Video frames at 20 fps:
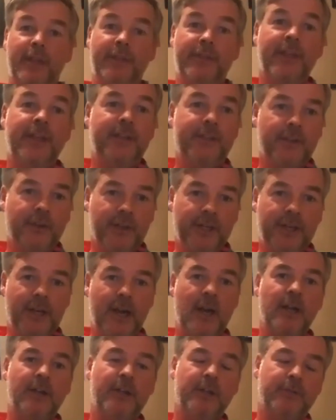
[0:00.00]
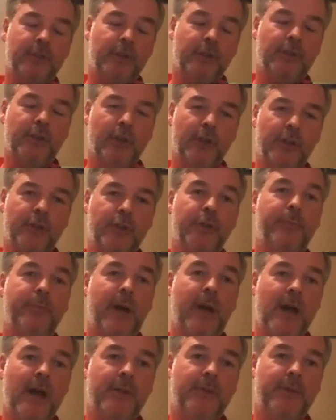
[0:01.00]
think Cricket Ireland have got a good
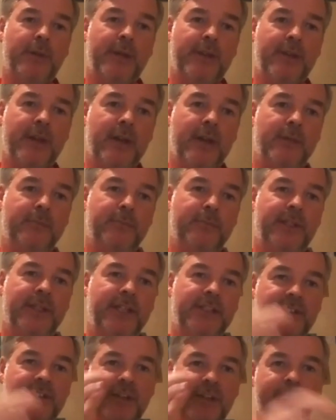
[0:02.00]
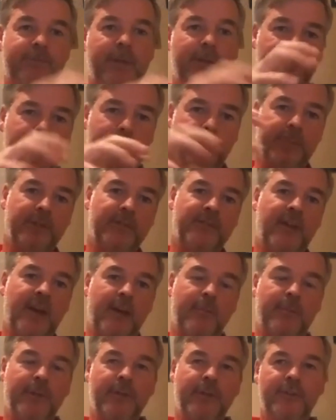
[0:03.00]
pathway there in place if people
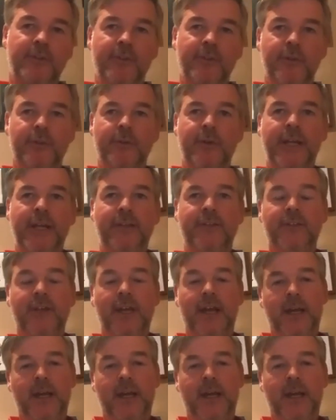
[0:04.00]
tap into the right